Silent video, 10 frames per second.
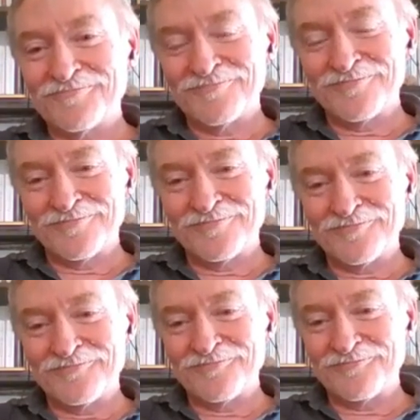you do want to be
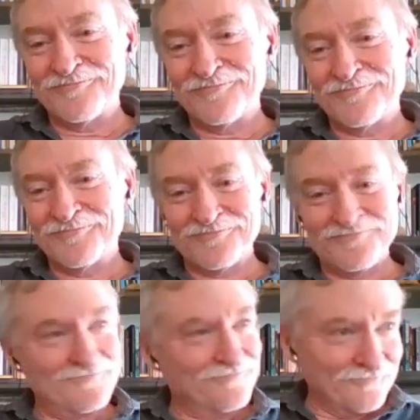cautious.
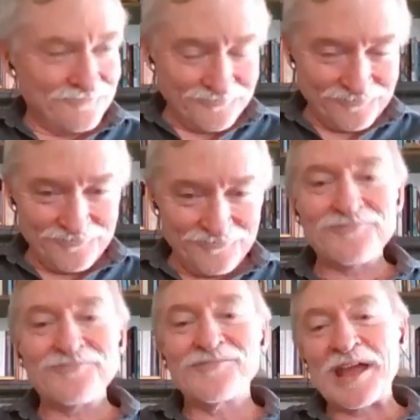However,
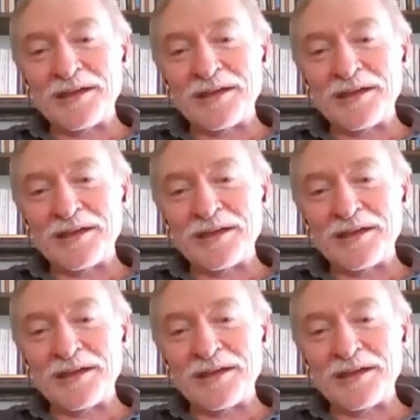um,